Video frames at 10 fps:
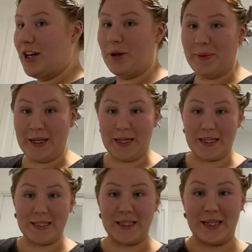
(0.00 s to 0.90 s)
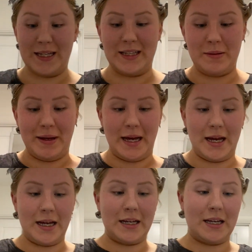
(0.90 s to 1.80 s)
hope it looks good in the
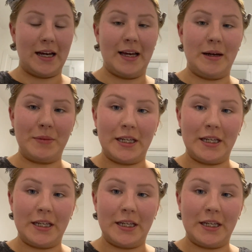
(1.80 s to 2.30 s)
back. I am